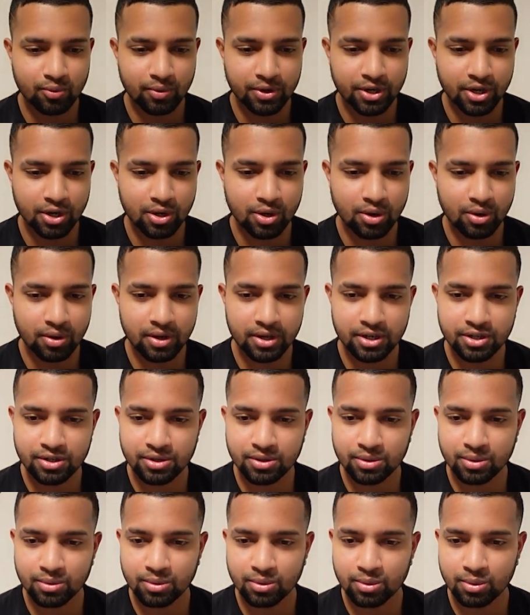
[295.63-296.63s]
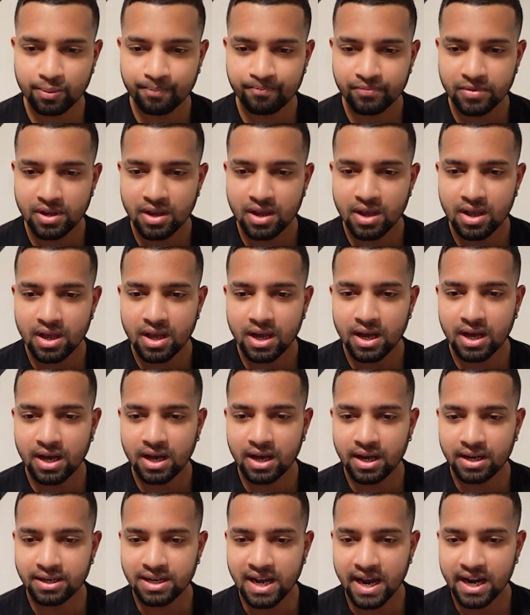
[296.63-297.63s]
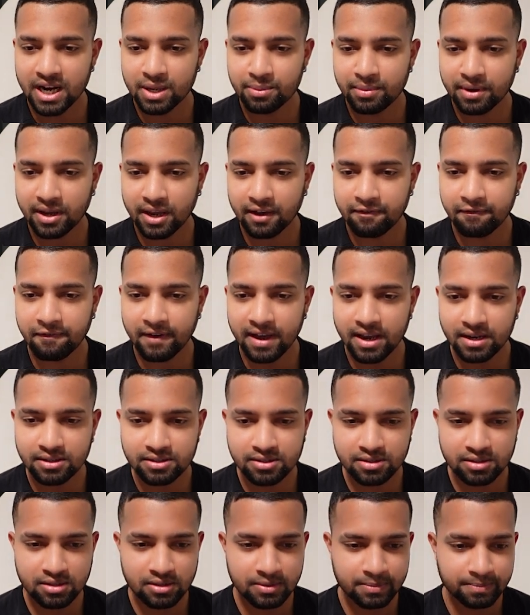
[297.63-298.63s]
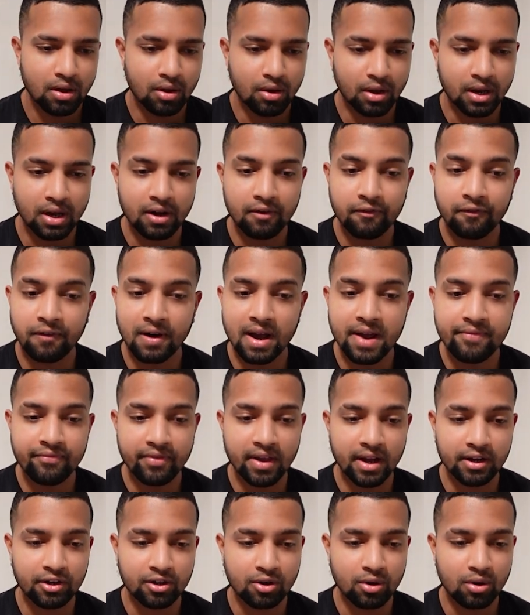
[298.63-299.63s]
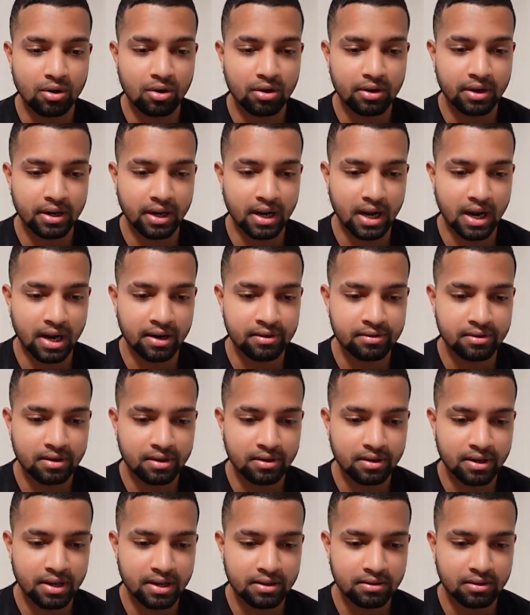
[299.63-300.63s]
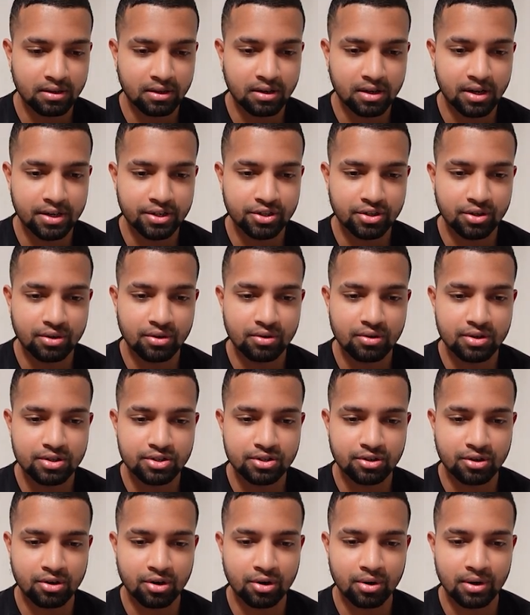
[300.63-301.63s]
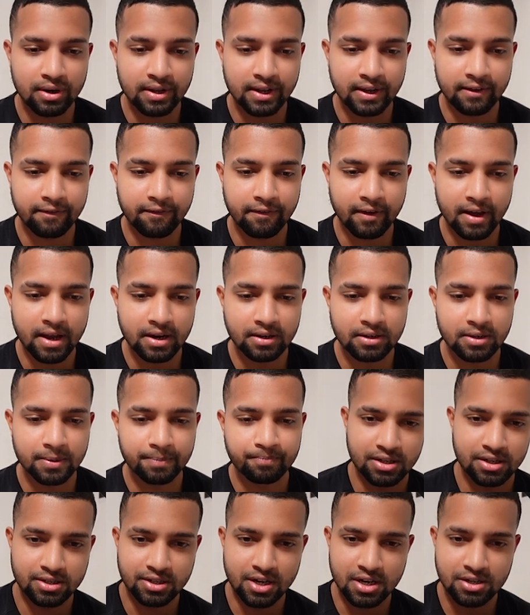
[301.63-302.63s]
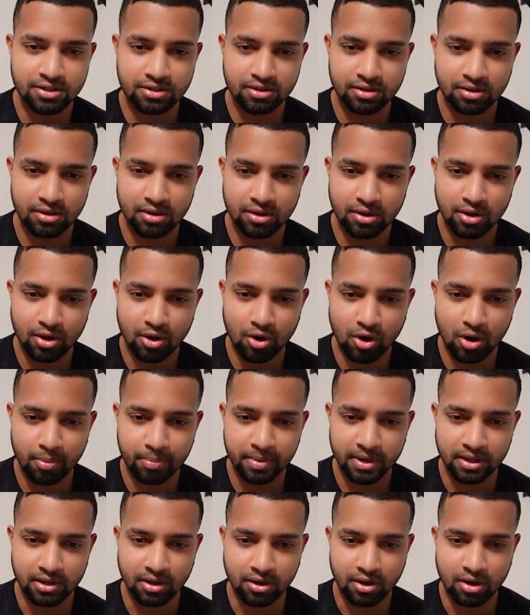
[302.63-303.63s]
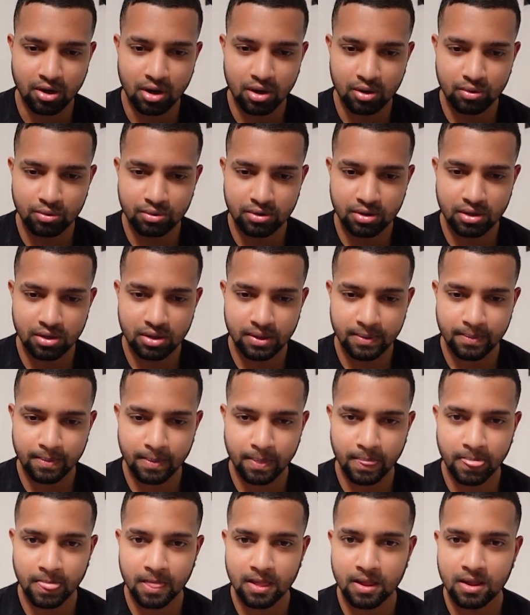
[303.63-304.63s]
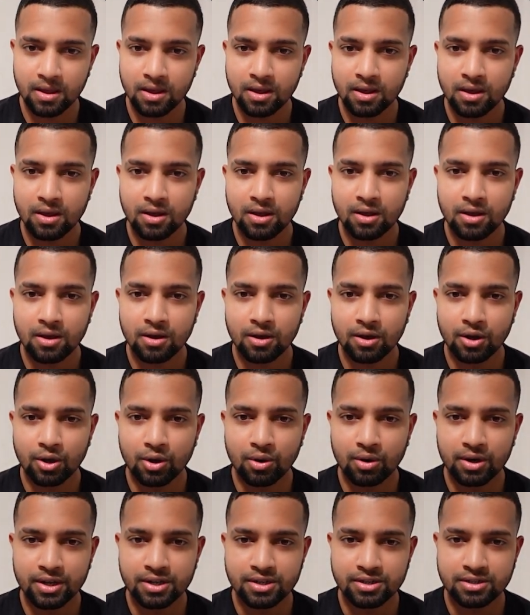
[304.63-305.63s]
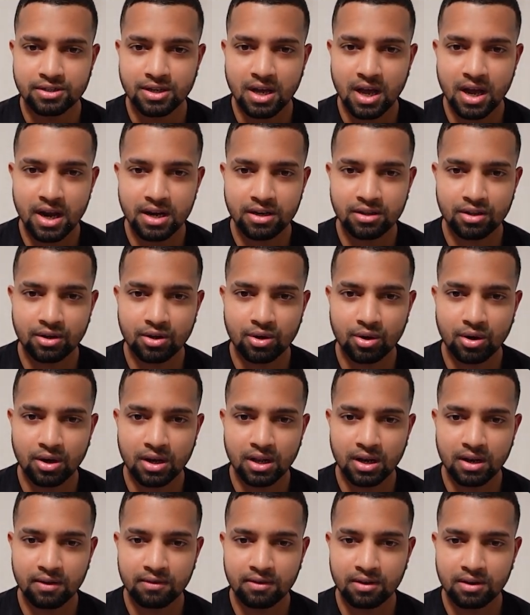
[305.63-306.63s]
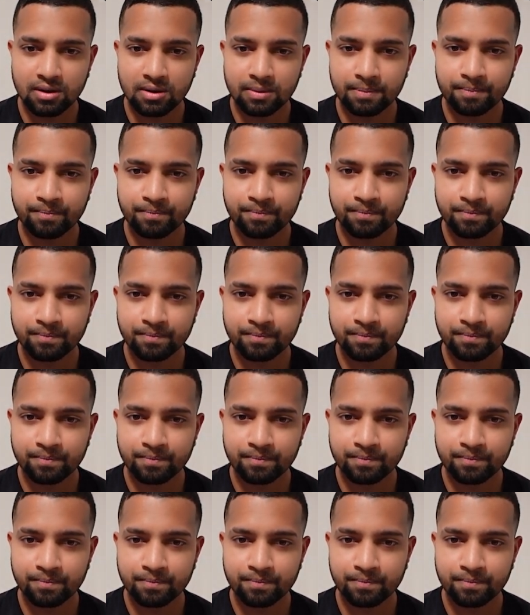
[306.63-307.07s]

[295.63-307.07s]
When you go into dynamic effects, you can find that code underneath the continuous scrolling effect, just copy the code, go inside the GoHighLevel